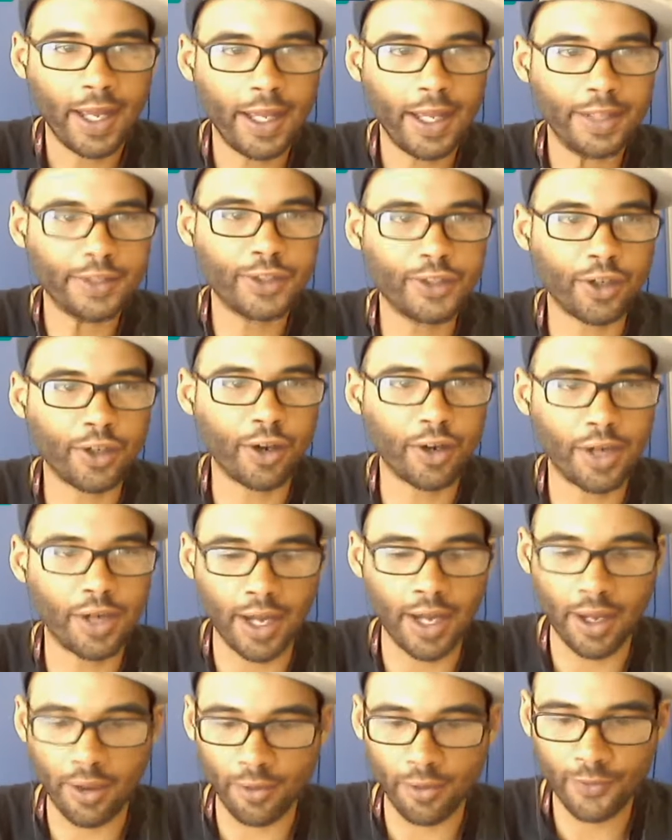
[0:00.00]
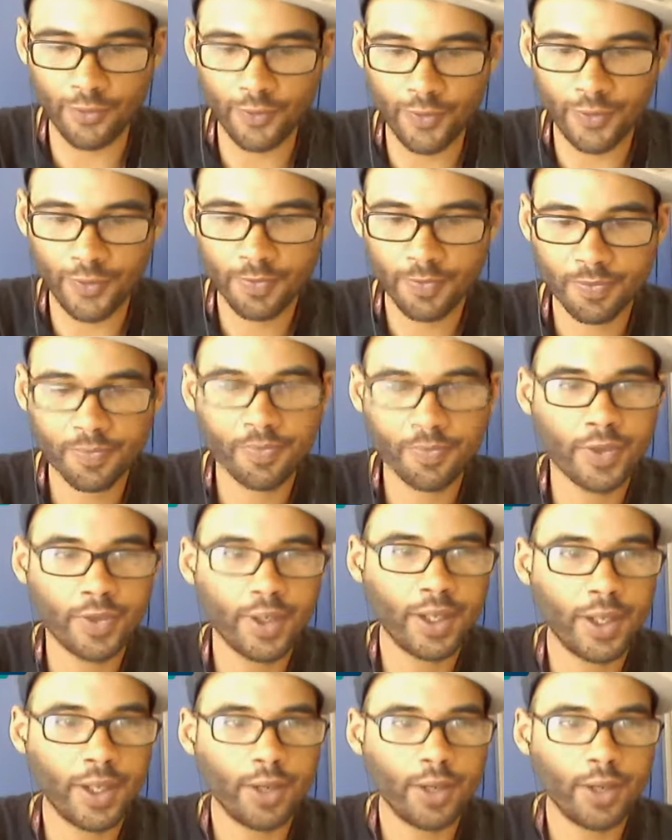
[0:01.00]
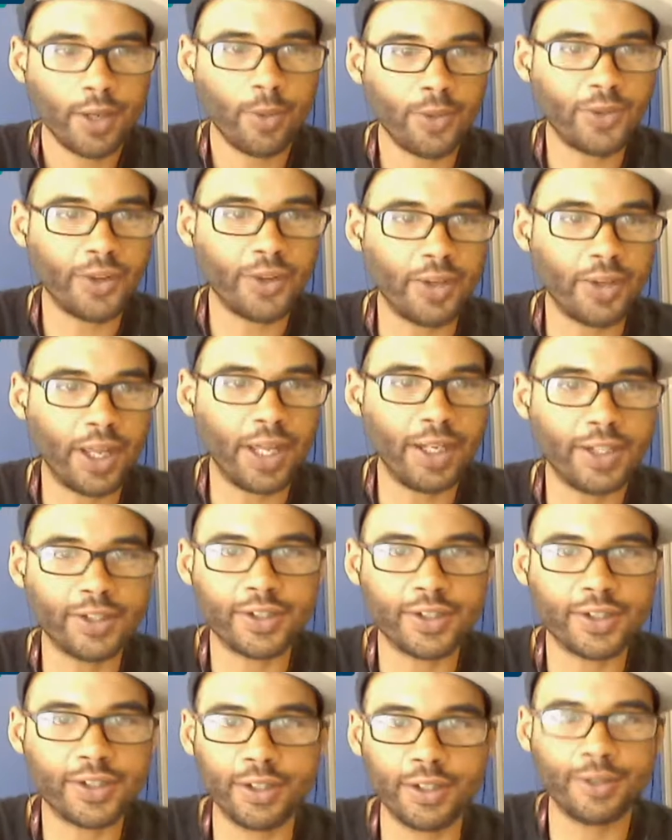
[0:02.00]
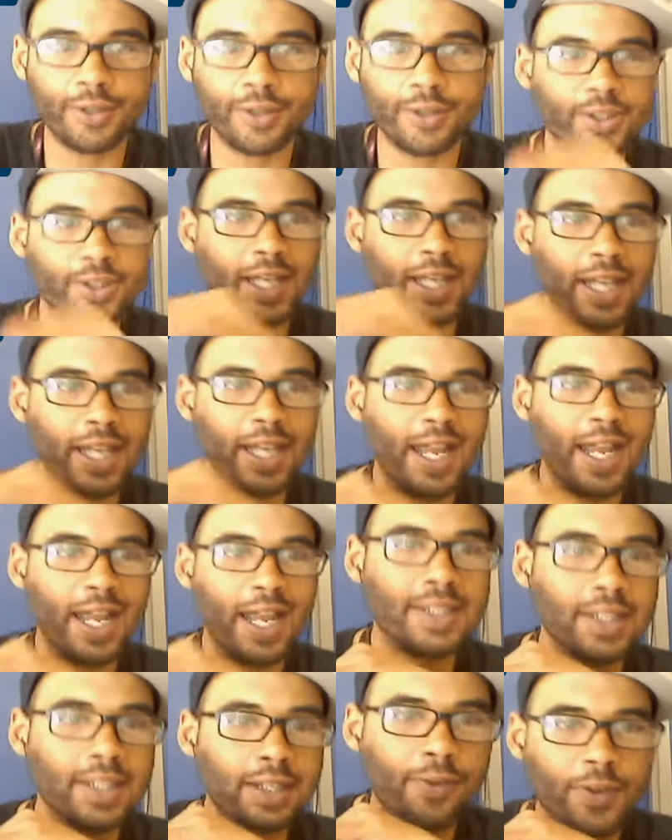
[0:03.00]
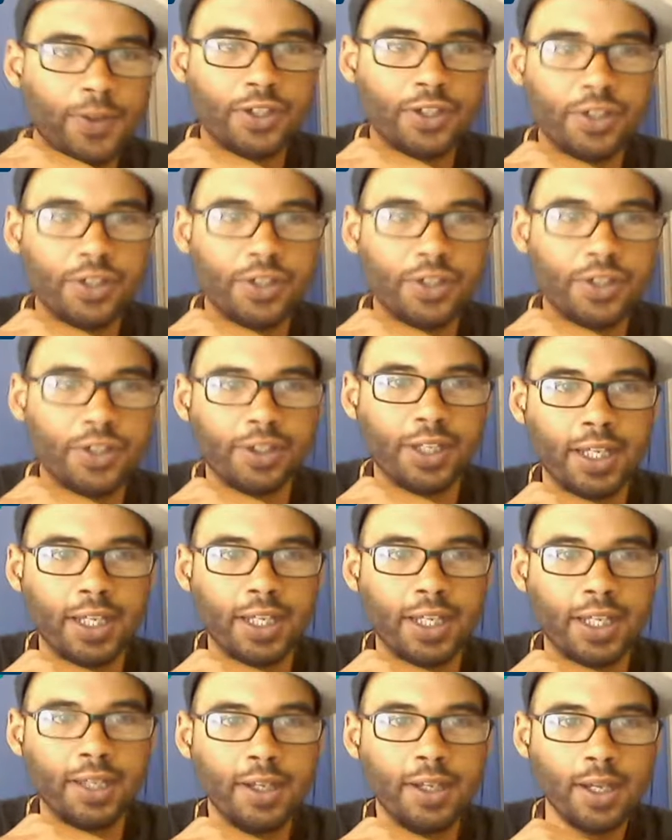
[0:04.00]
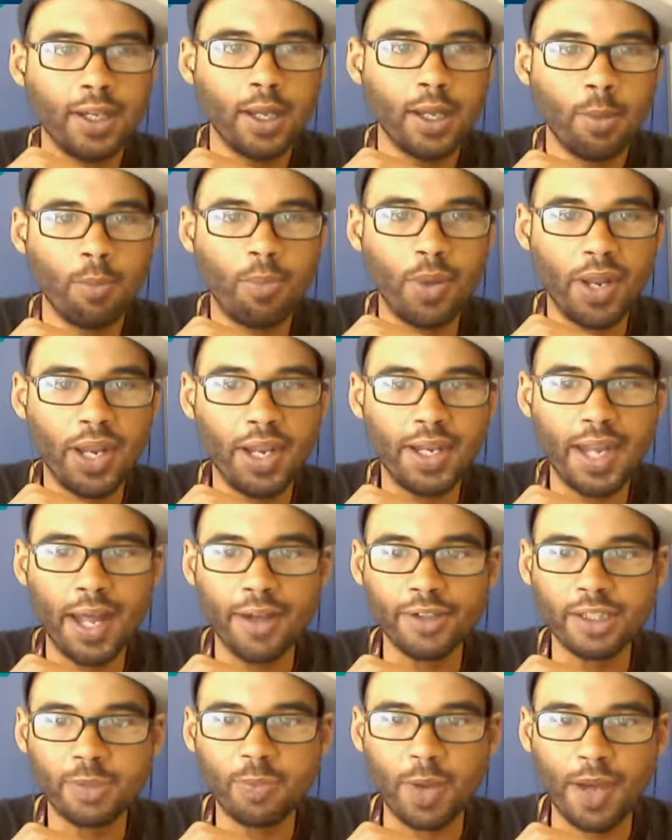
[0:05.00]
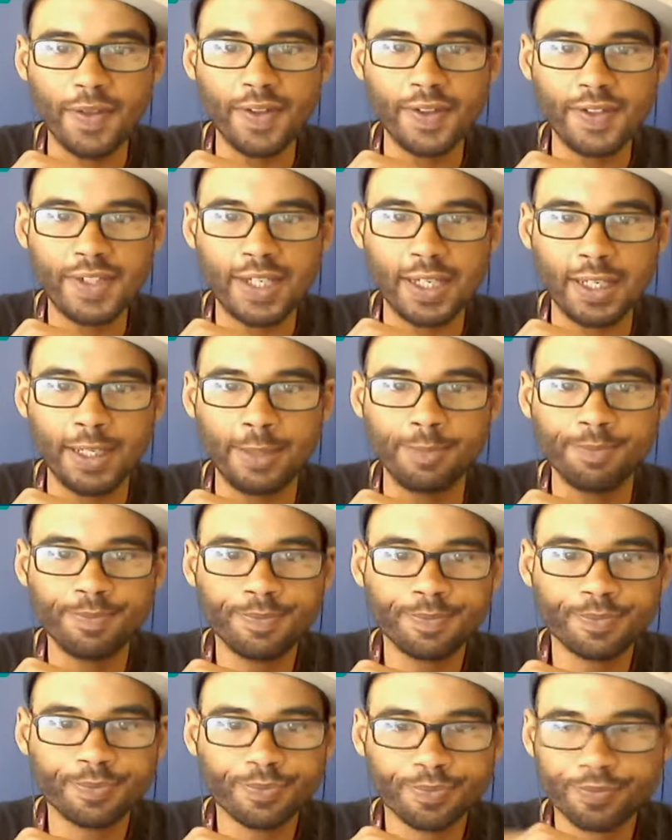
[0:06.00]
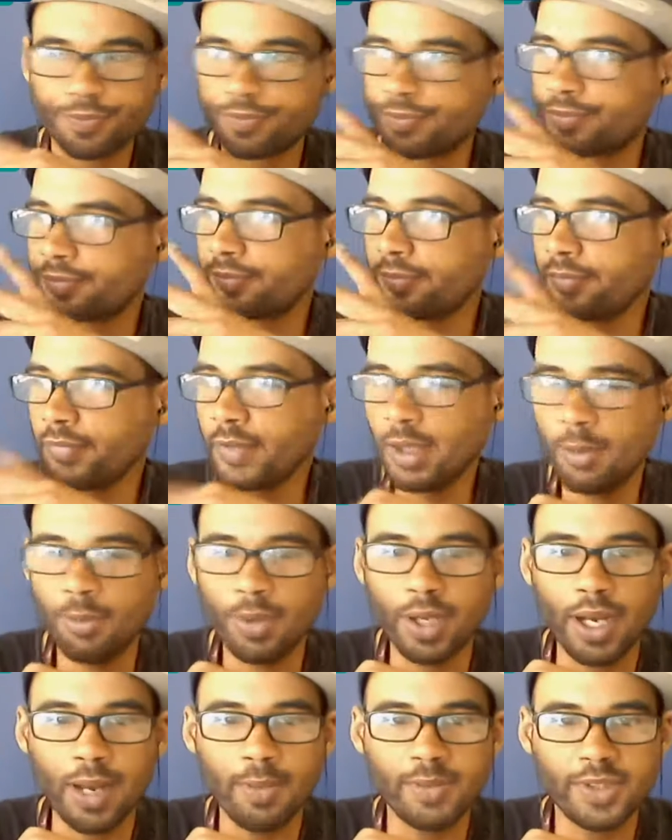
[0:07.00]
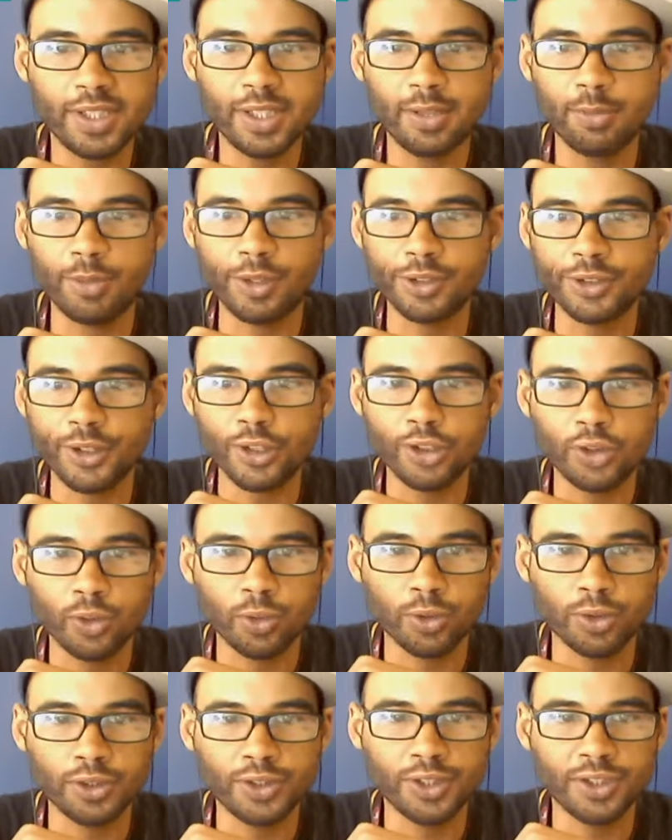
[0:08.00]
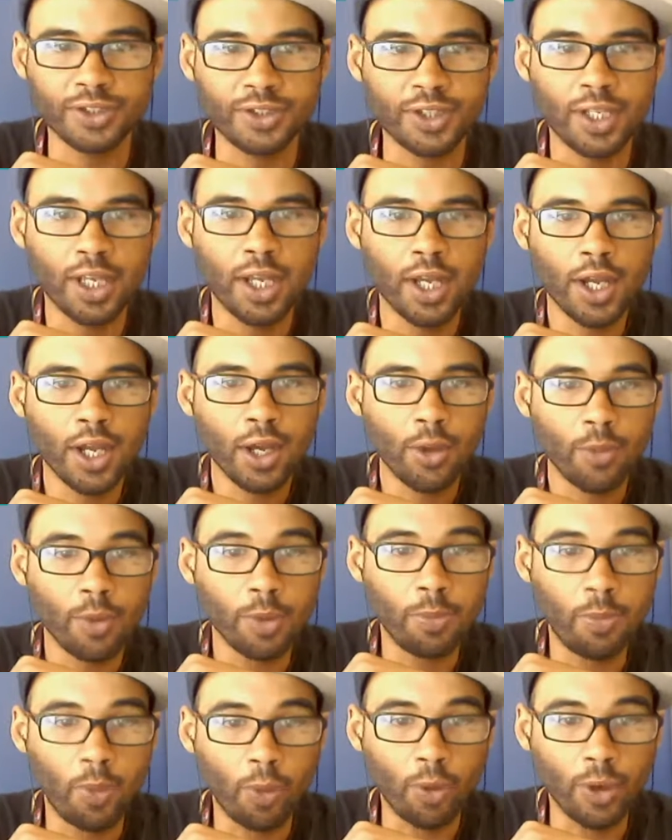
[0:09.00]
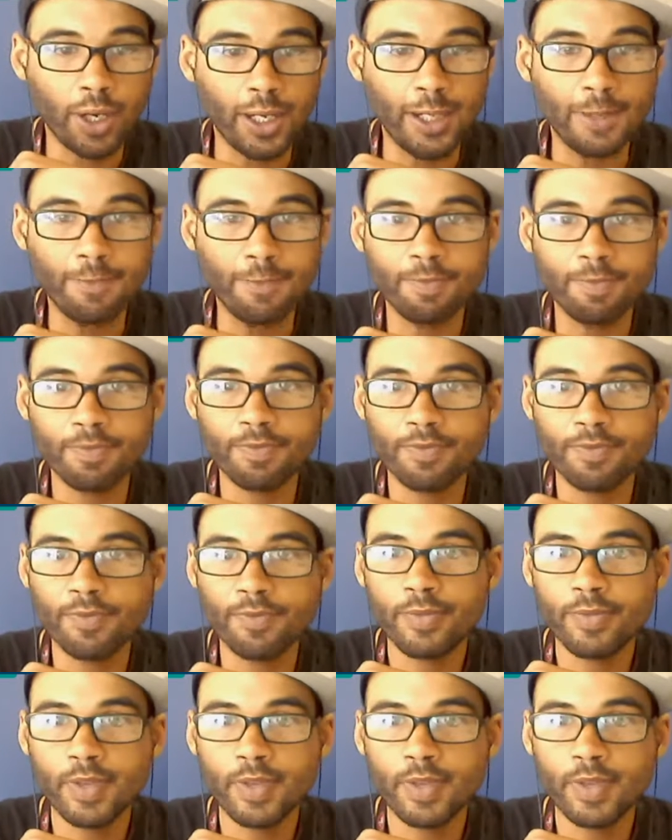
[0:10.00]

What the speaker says: and start out with the latest news. It hasn't officially been announced by the team, but I'm seeing multi-sources report it